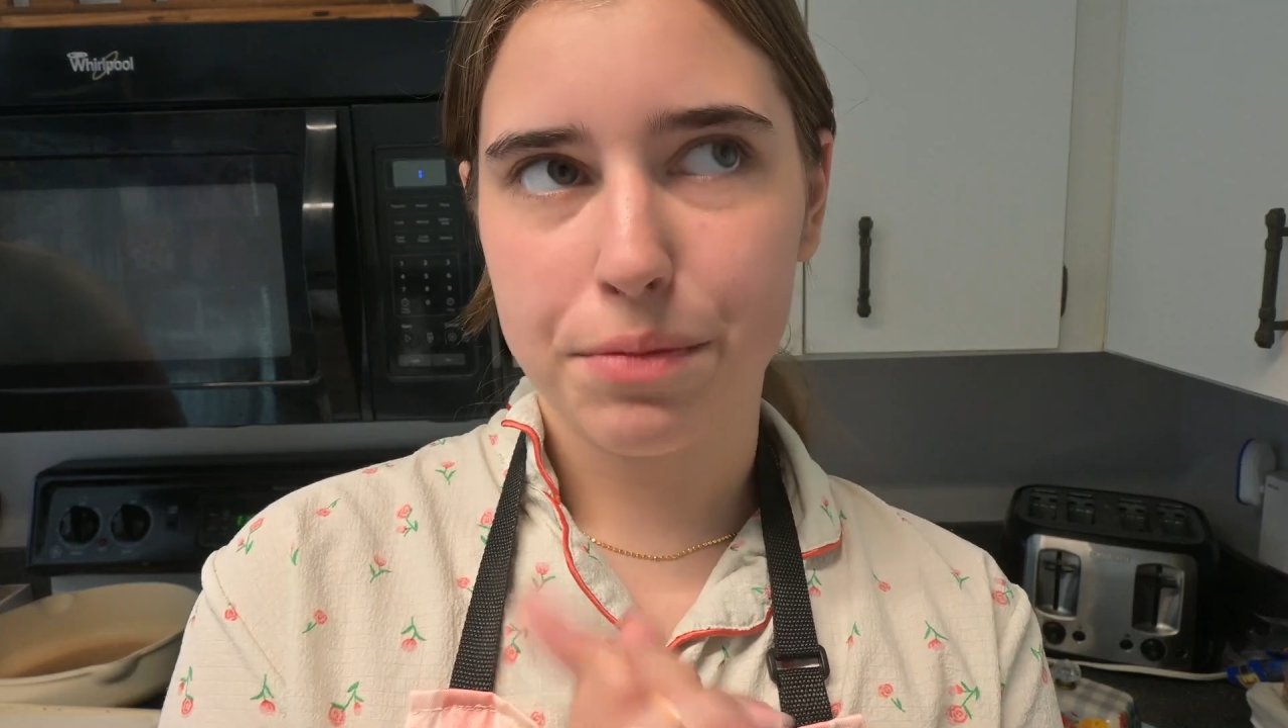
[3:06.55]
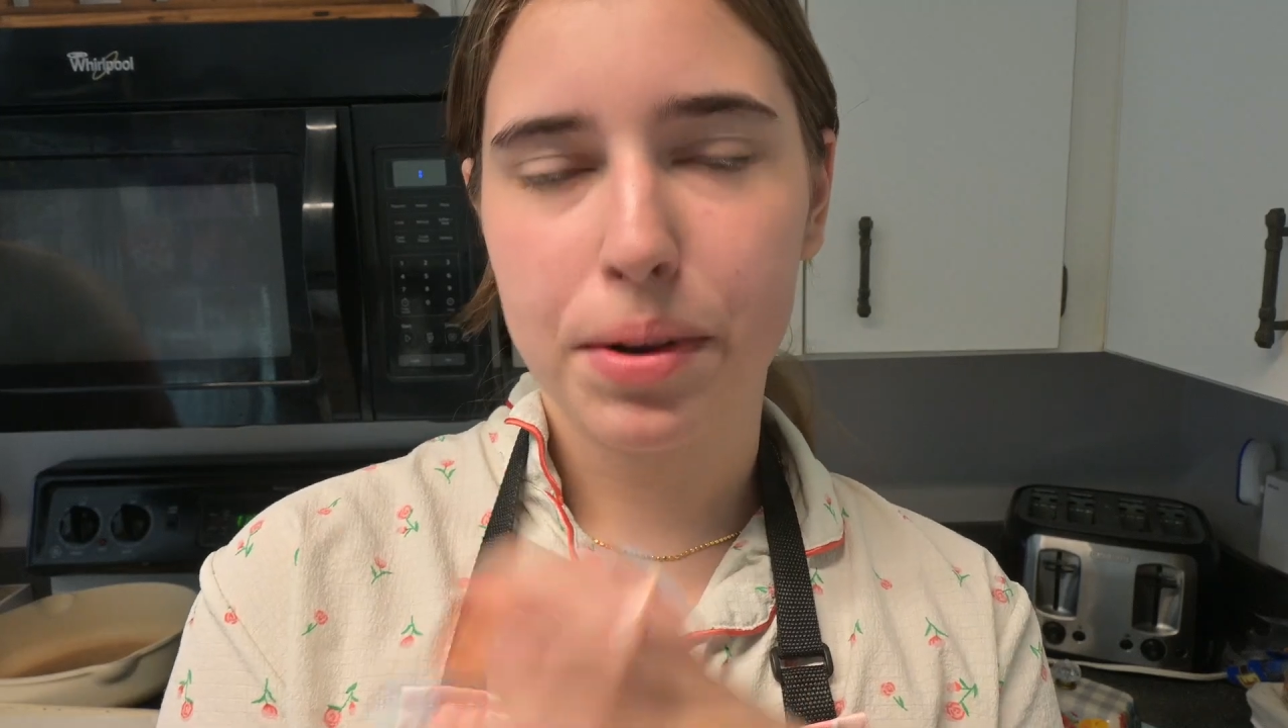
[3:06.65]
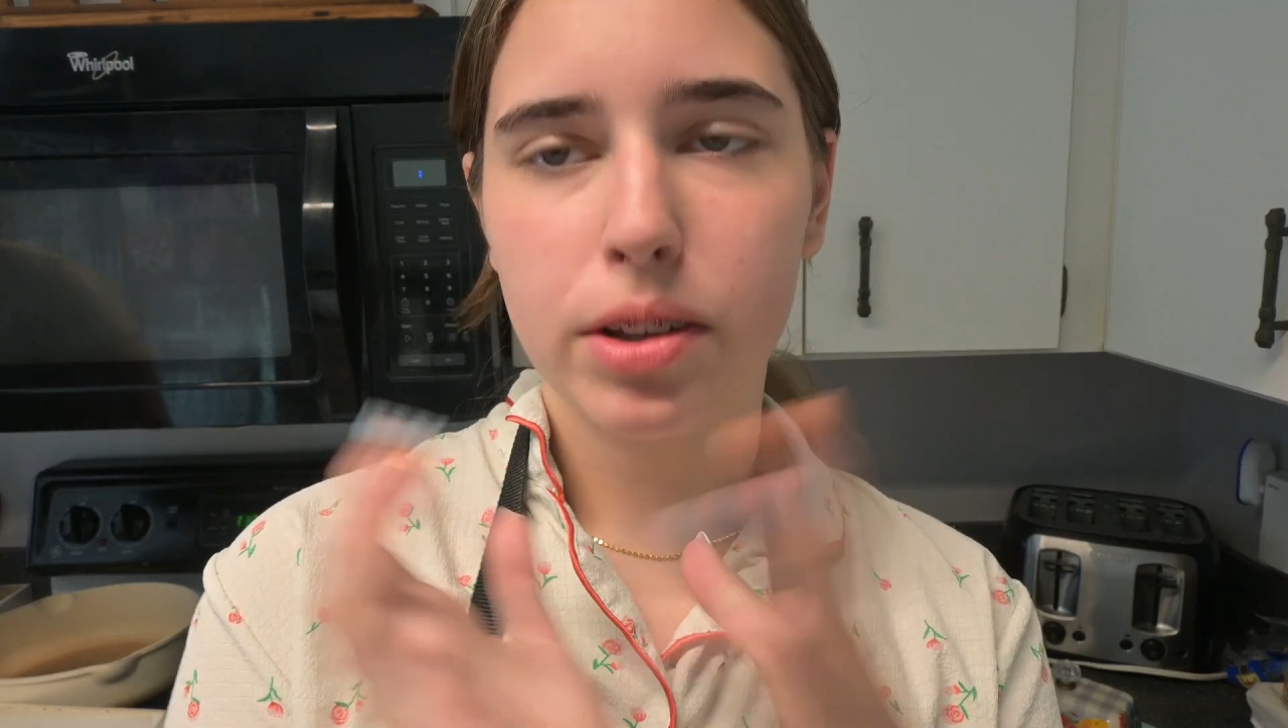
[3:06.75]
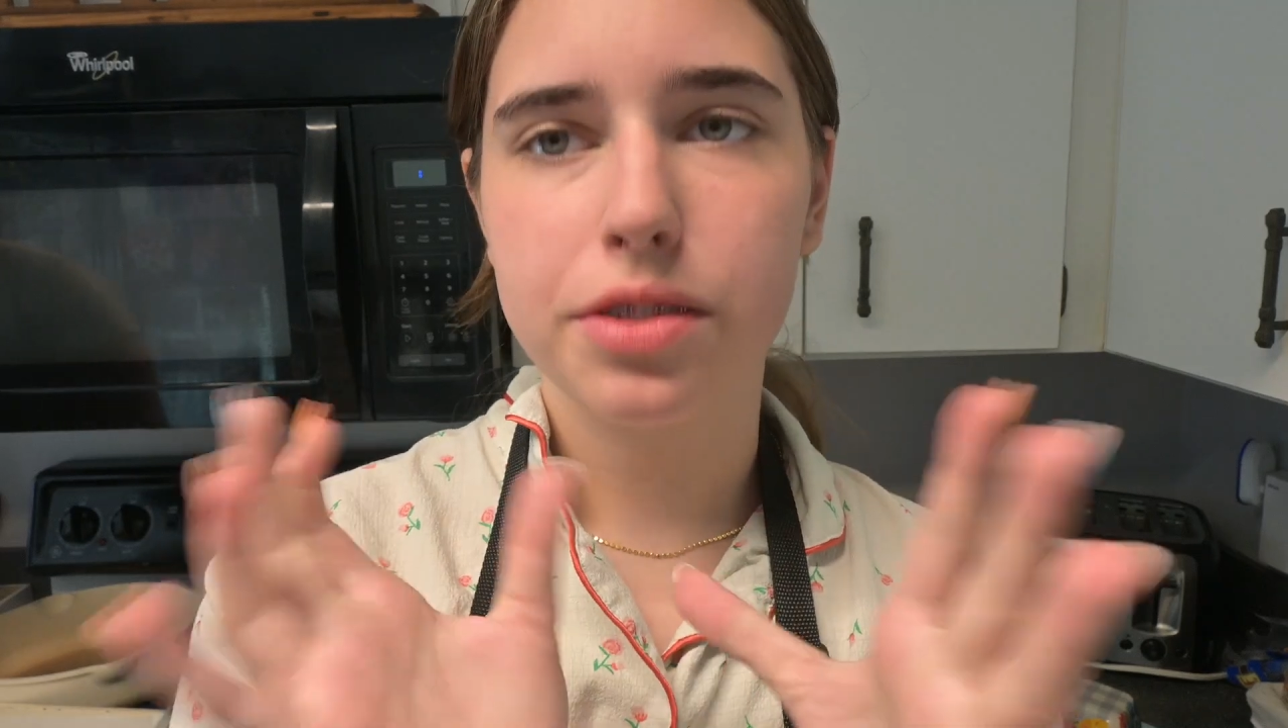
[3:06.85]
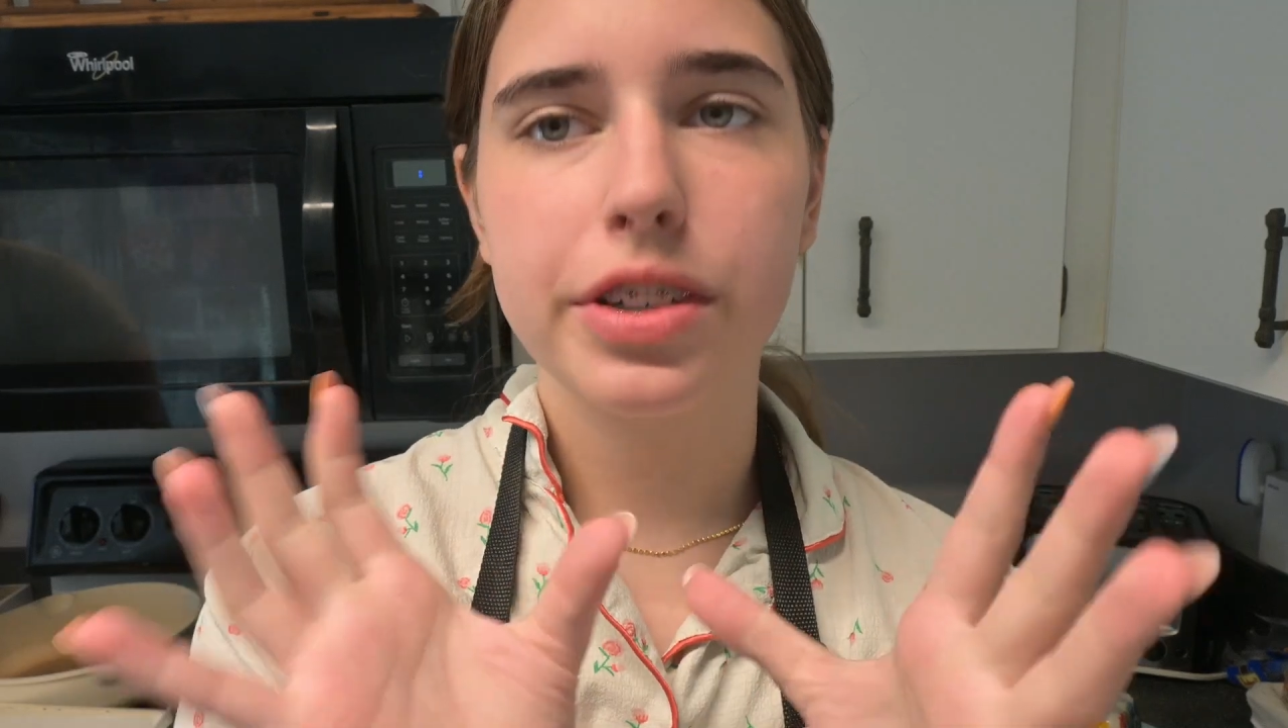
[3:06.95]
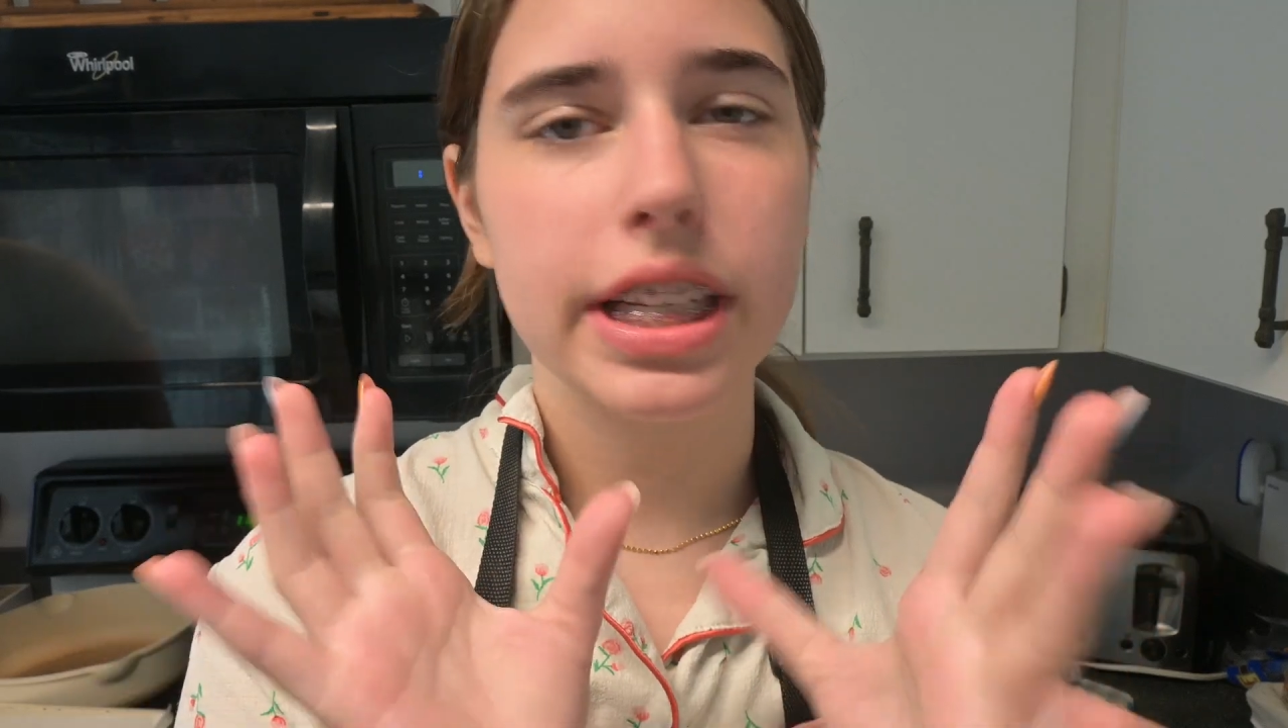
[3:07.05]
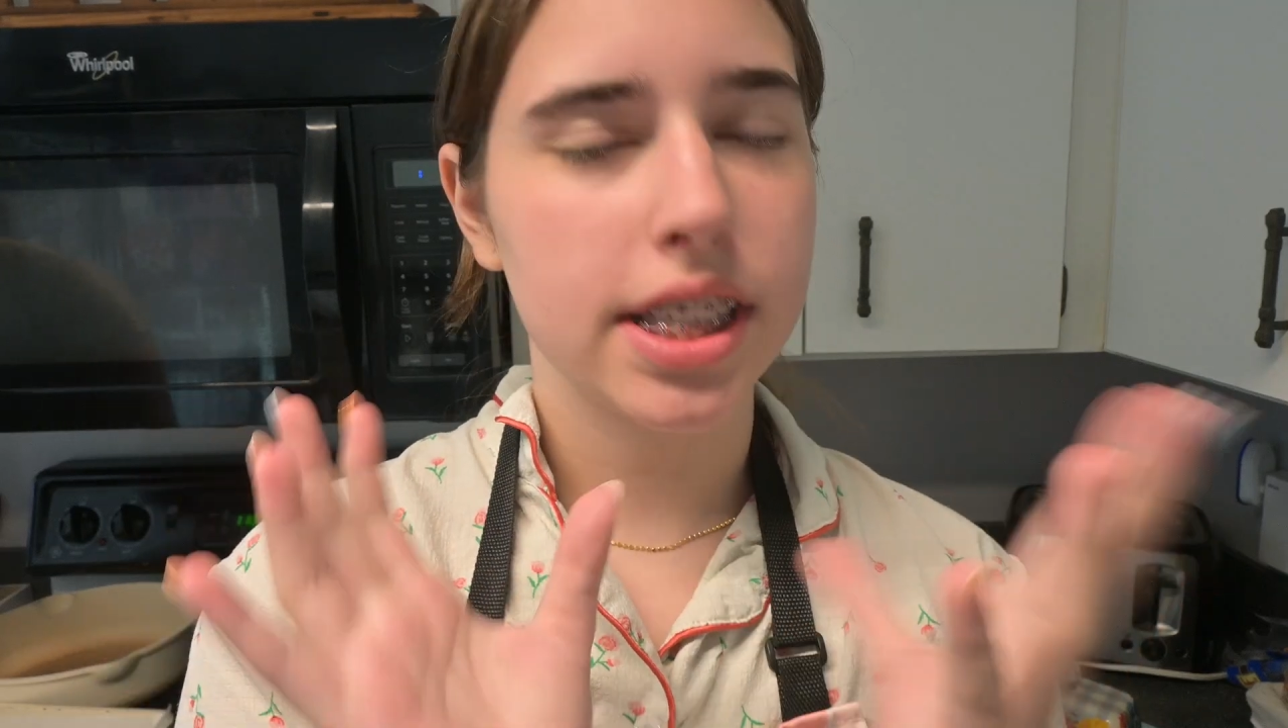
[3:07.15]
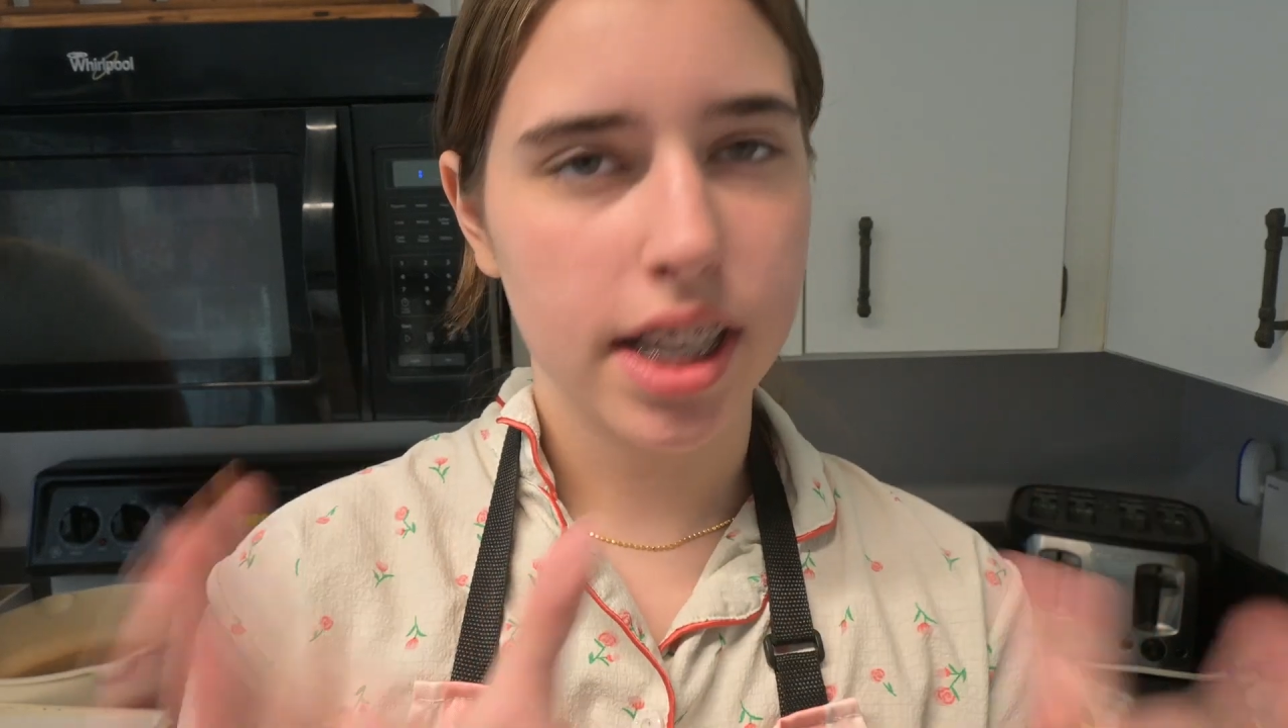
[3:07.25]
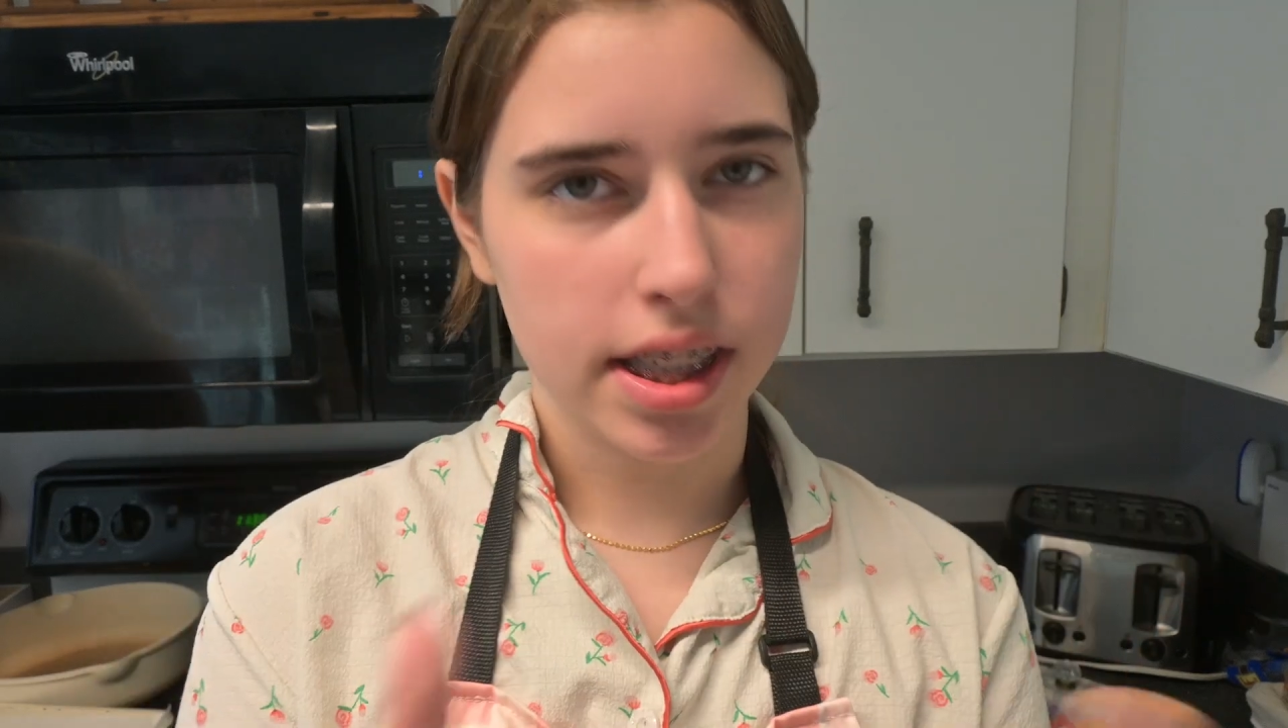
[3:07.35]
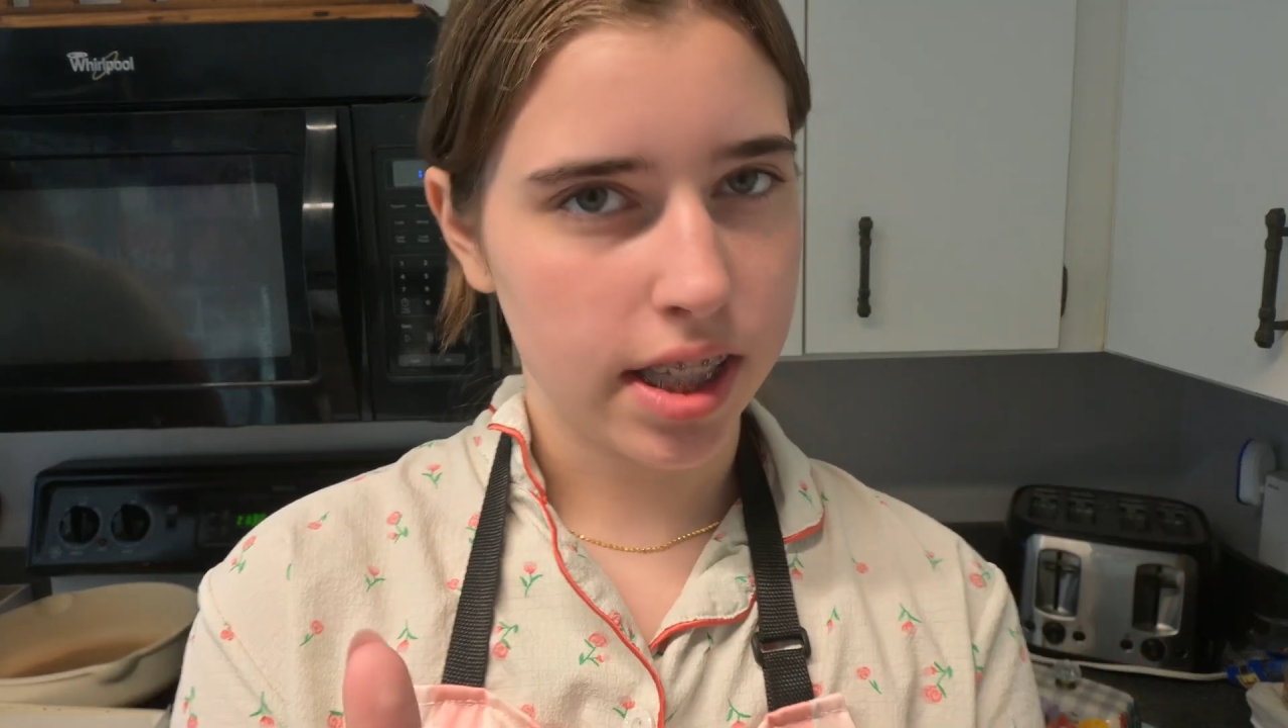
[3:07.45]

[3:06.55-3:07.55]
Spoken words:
but only for like 10